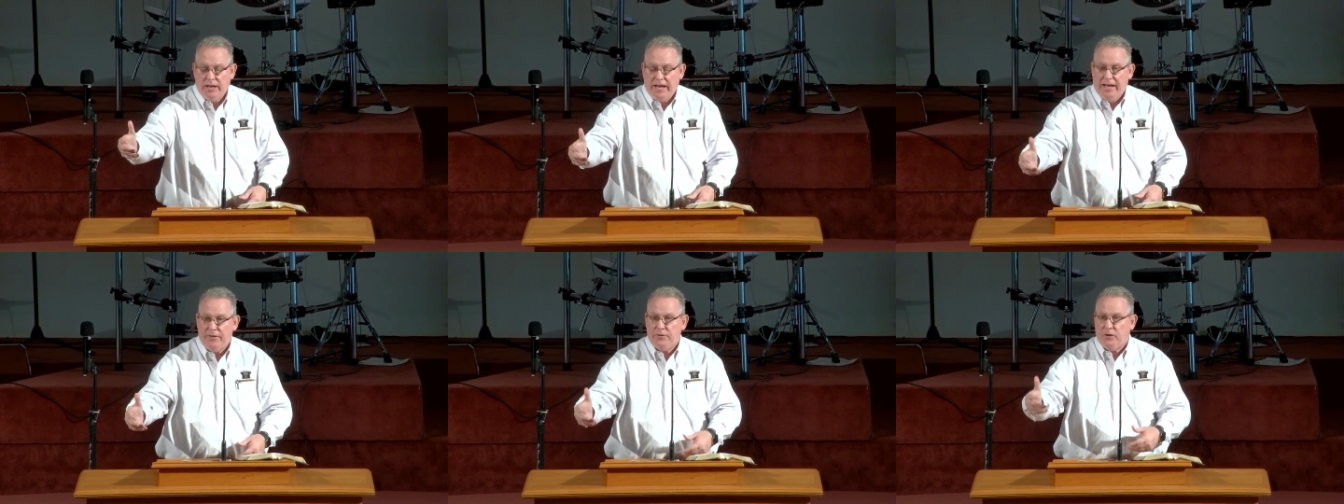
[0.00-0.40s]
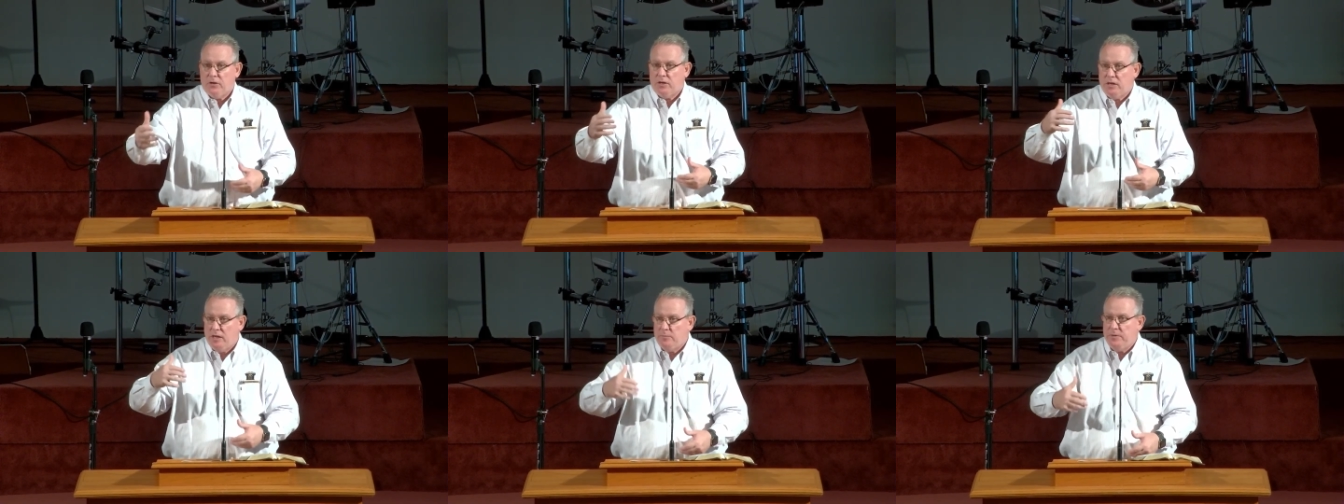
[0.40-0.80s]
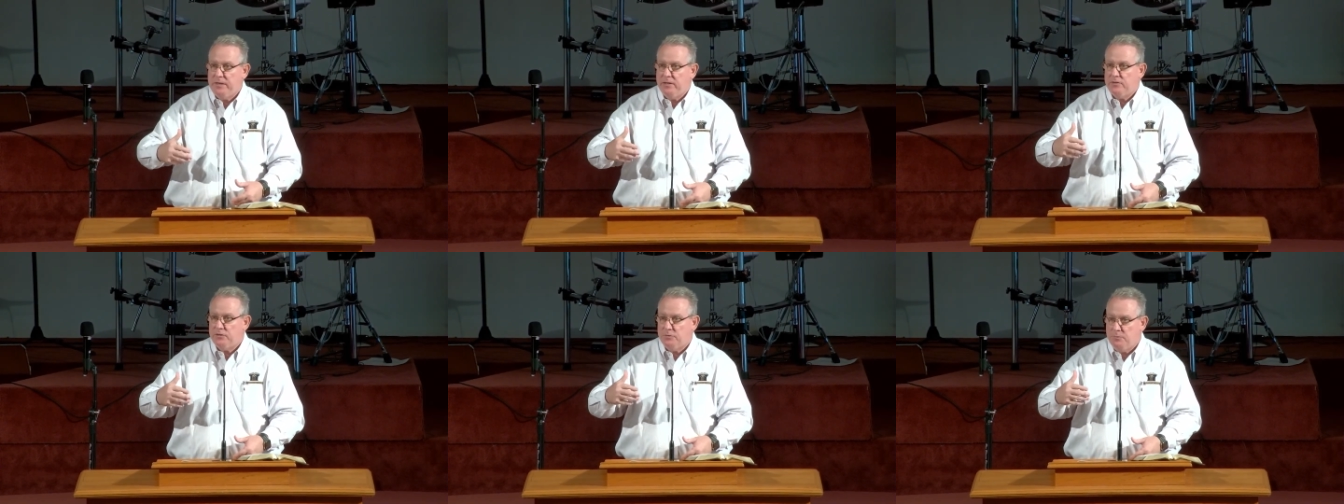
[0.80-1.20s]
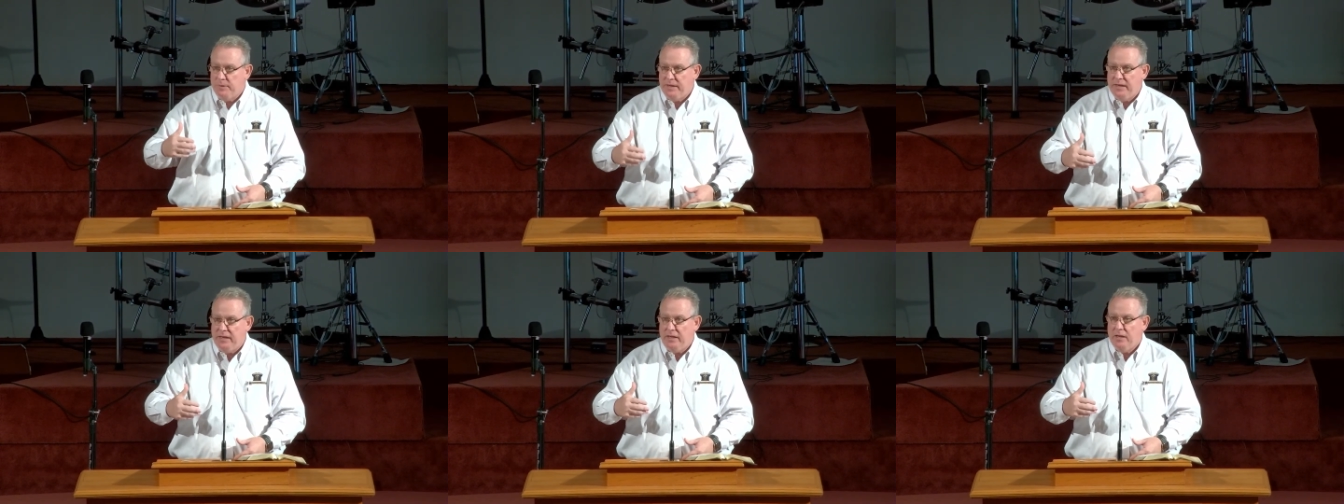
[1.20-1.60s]
and they're coming to
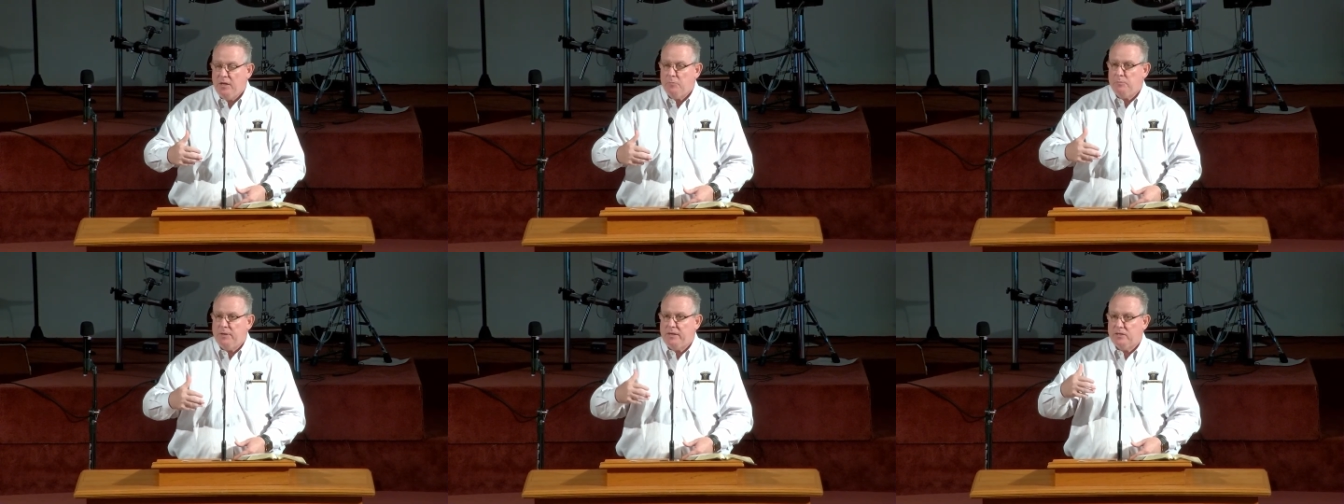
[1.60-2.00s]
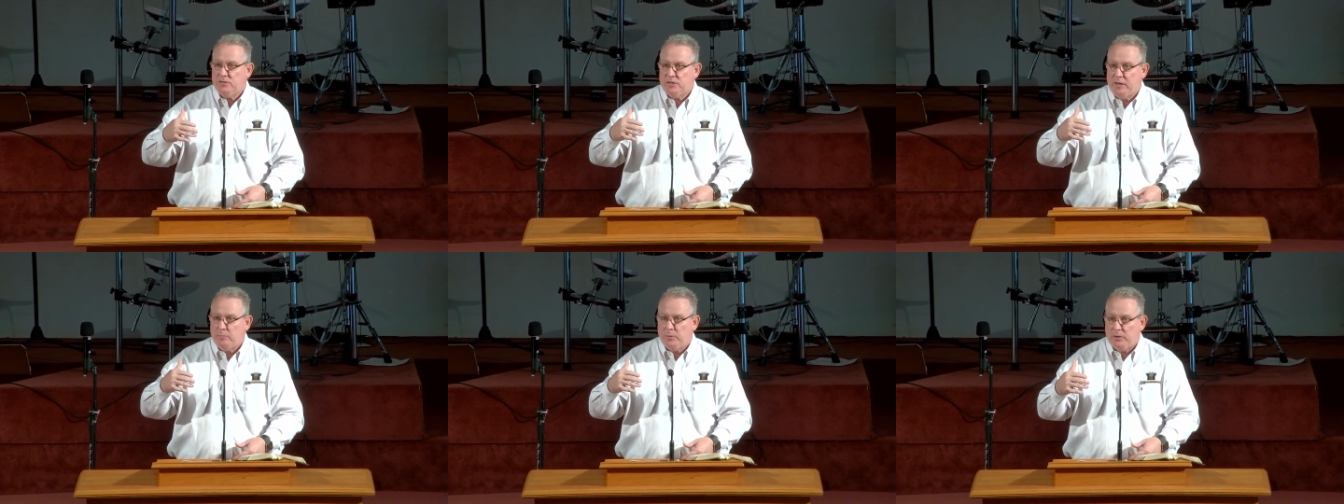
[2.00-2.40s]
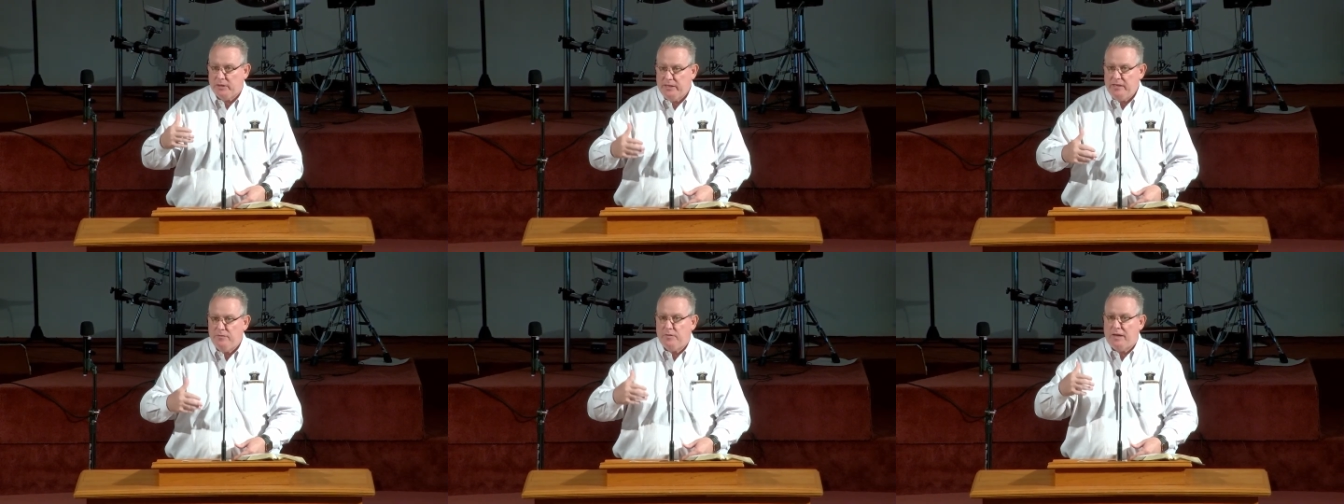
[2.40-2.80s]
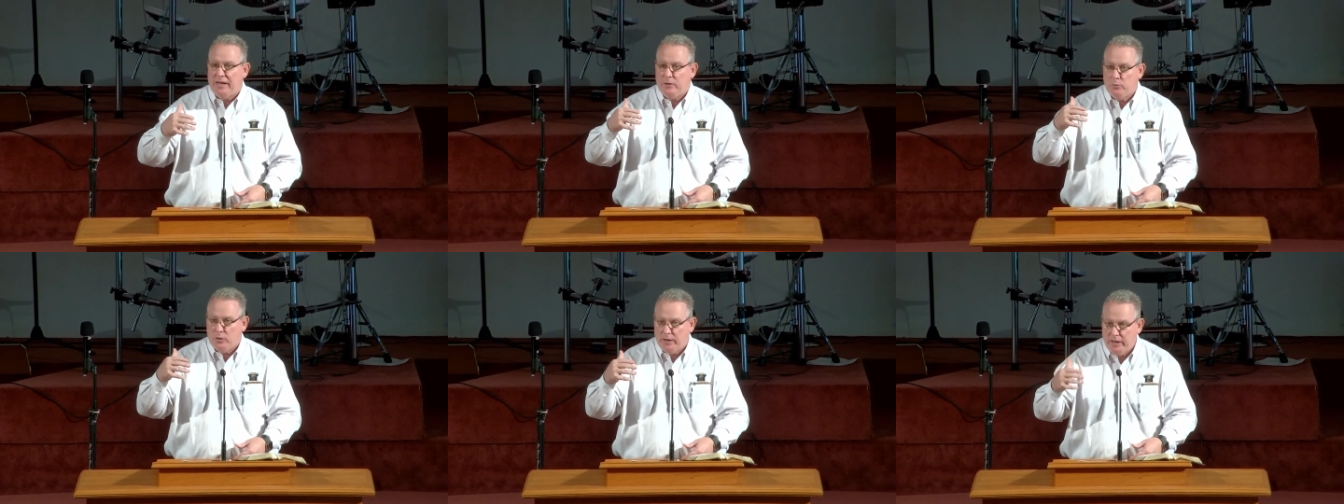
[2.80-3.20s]
me because they believe I will